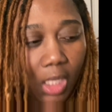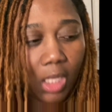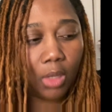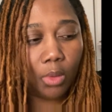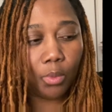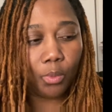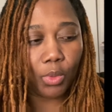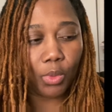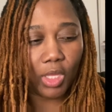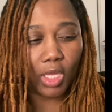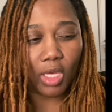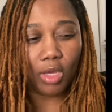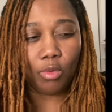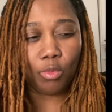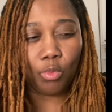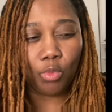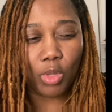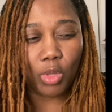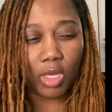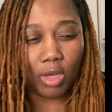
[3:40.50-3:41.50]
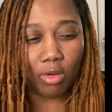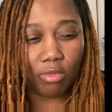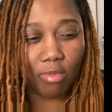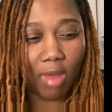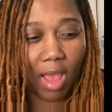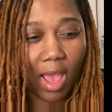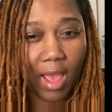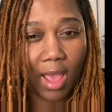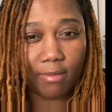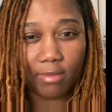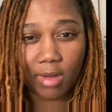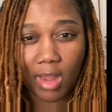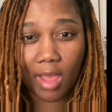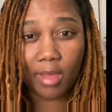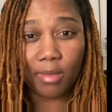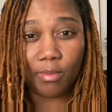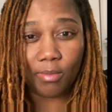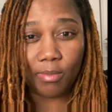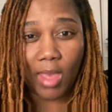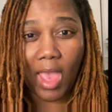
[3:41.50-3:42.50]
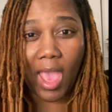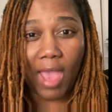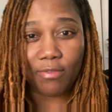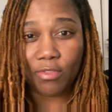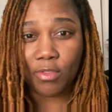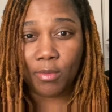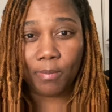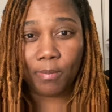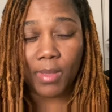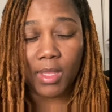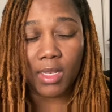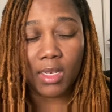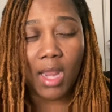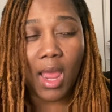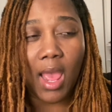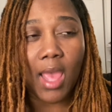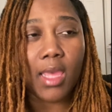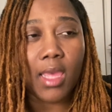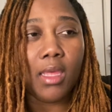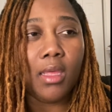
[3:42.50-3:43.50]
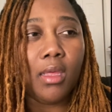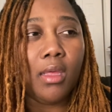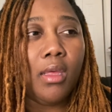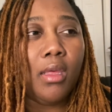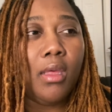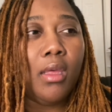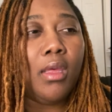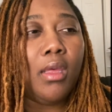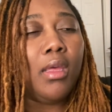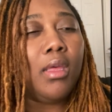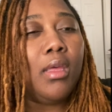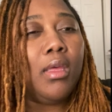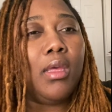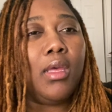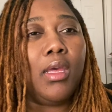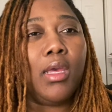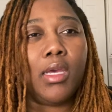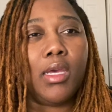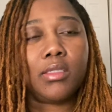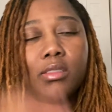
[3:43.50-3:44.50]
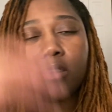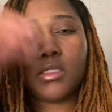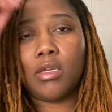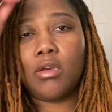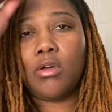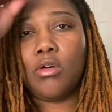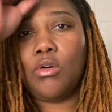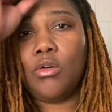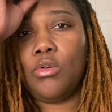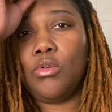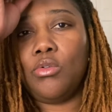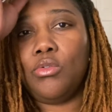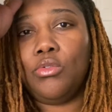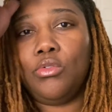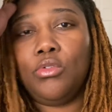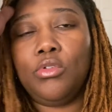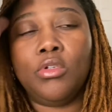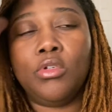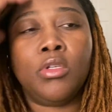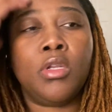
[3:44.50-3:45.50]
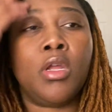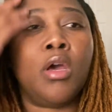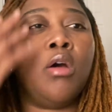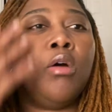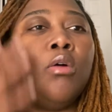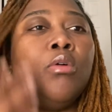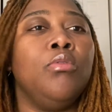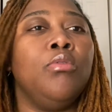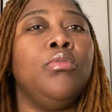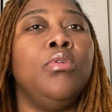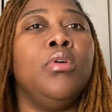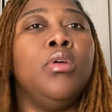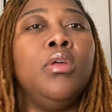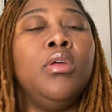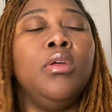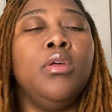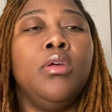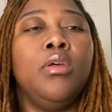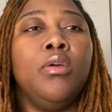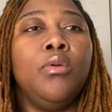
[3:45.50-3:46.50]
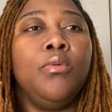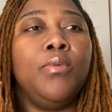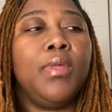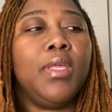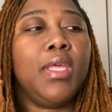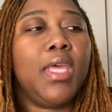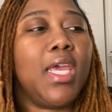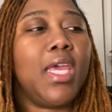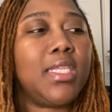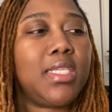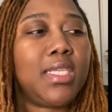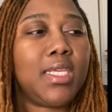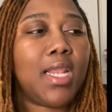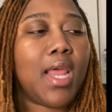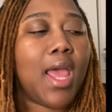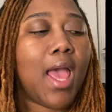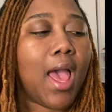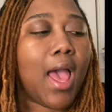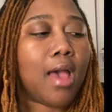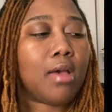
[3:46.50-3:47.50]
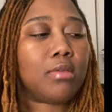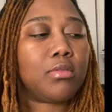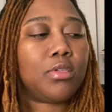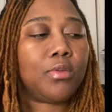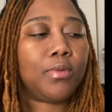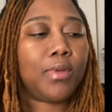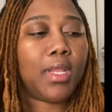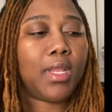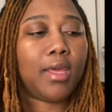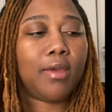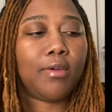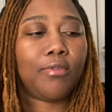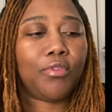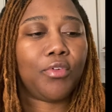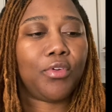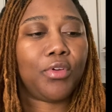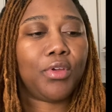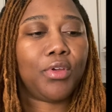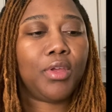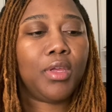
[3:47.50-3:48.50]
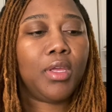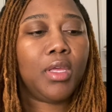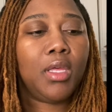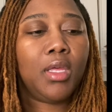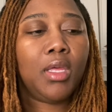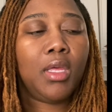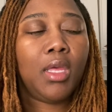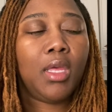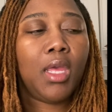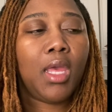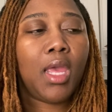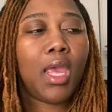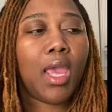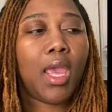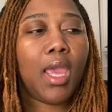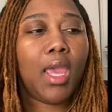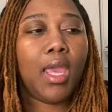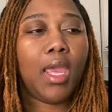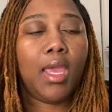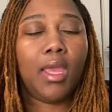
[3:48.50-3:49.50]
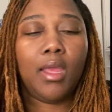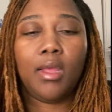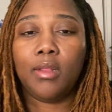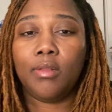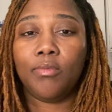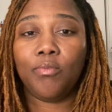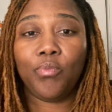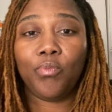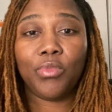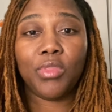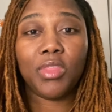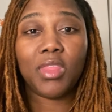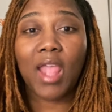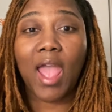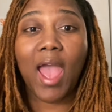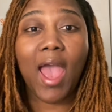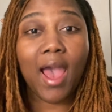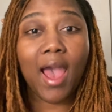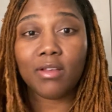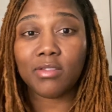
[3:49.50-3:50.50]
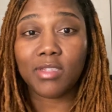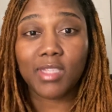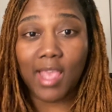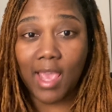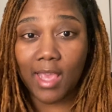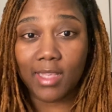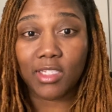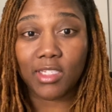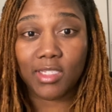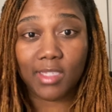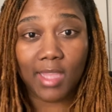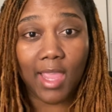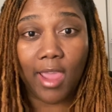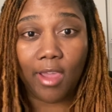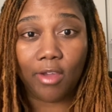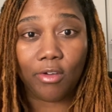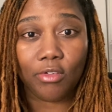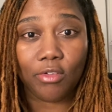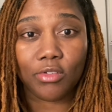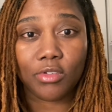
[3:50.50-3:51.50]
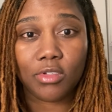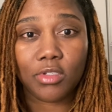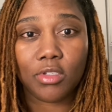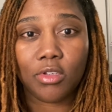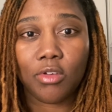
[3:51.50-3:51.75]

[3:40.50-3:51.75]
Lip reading: We arrived like after midnight. And so, we get to the house or whatever, and the house has stairs.